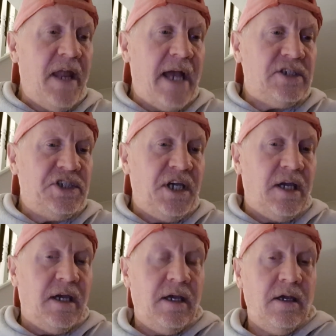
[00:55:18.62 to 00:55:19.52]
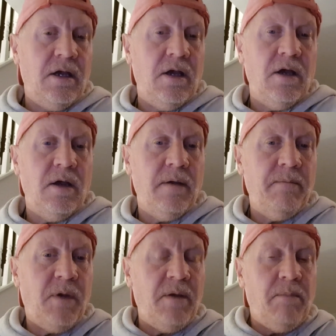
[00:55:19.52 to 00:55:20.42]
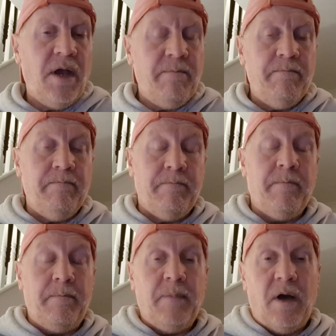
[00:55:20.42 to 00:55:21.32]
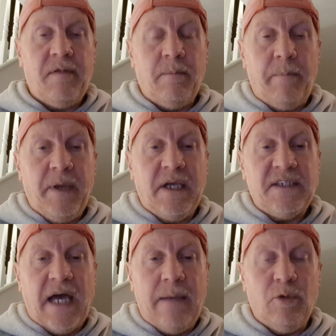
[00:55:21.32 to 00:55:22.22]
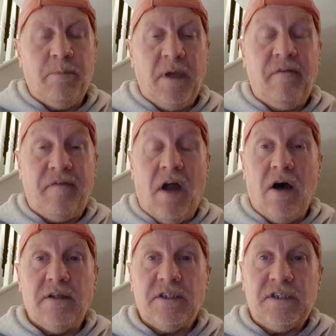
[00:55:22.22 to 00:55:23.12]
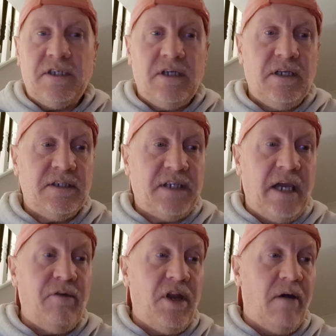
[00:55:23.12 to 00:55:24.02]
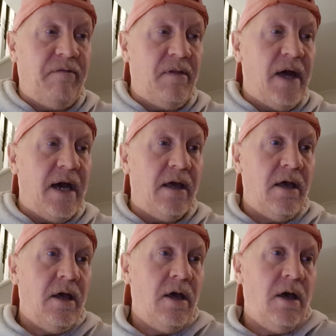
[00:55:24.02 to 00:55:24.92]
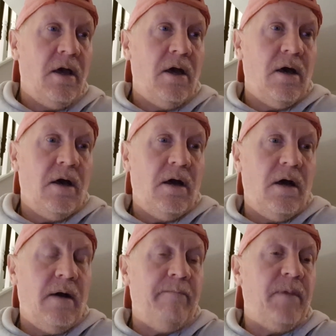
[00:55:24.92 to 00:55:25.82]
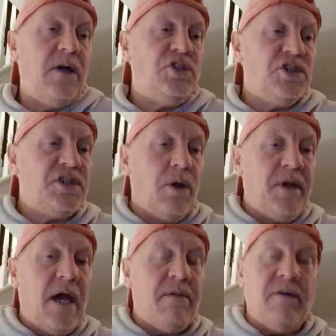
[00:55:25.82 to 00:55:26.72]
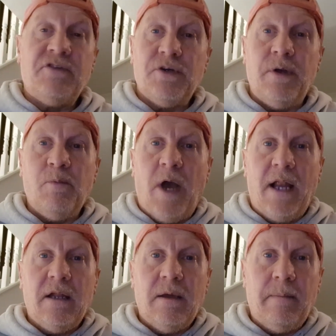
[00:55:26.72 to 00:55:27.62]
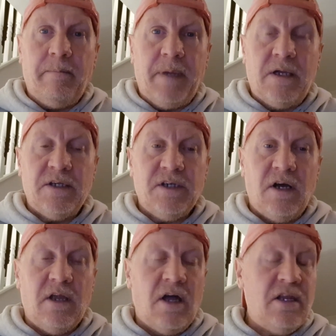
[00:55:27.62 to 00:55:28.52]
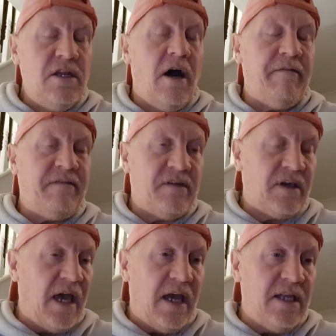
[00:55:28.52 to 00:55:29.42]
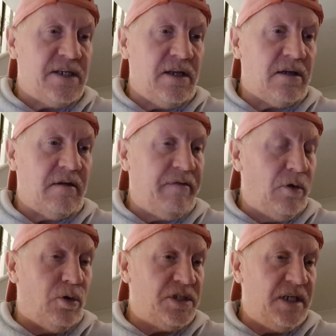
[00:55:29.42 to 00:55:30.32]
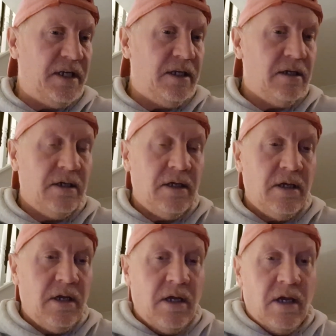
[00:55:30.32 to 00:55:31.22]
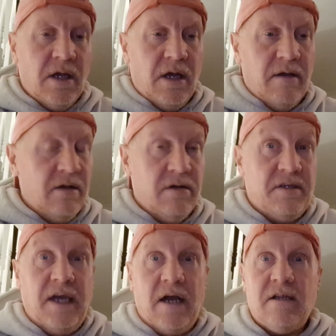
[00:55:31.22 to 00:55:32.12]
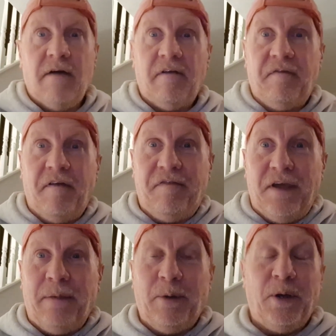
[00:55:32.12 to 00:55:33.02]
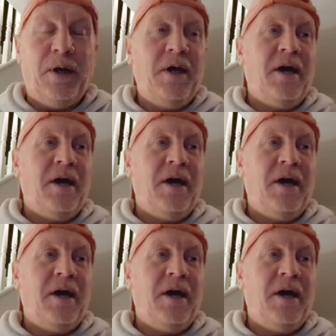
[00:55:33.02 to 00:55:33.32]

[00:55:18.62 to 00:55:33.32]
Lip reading: next year, I think my biggest aim would be France, is gearing up for that, and just going out there and doing well, because I'd love to get into like a 40. I'd love a 50, but